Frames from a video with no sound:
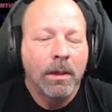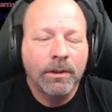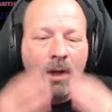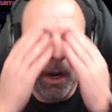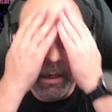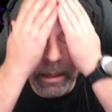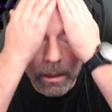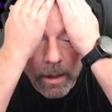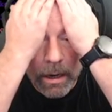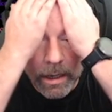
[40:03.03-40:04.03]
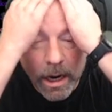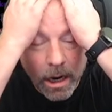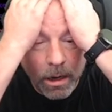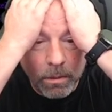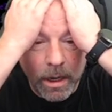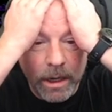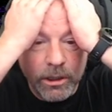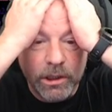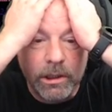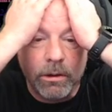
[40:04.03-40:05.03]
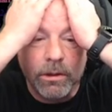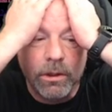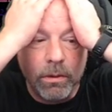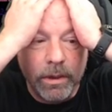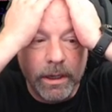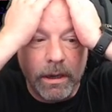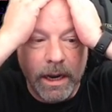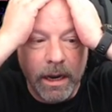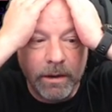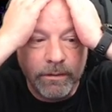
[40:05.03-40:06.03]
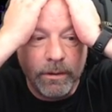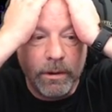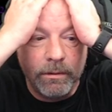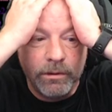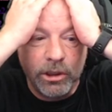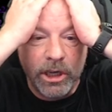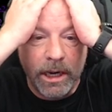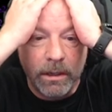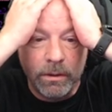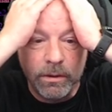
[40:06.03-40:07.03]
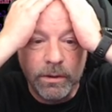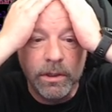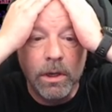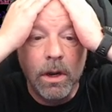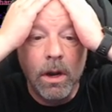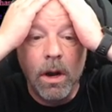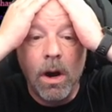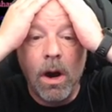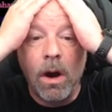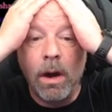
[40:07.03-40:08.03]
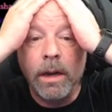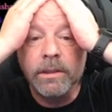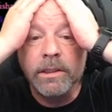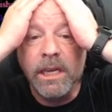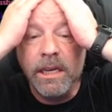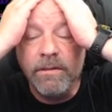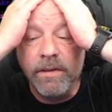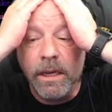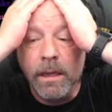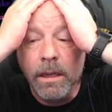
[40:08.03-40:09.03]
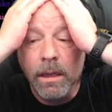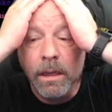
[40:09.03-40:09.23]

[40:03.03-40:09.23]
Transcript: talking about how much there is only a handful of channels on TV.